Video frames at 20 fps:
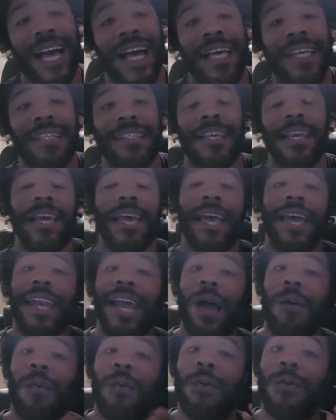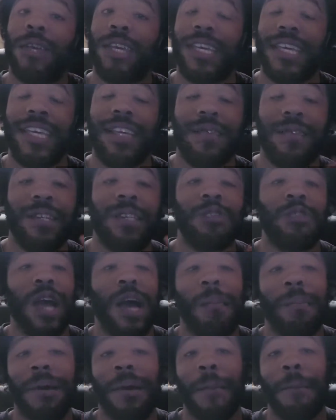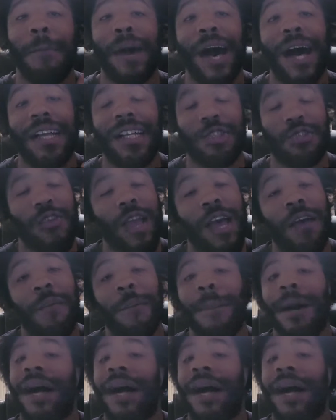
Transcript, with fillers: guys and I will even drop a mock draft,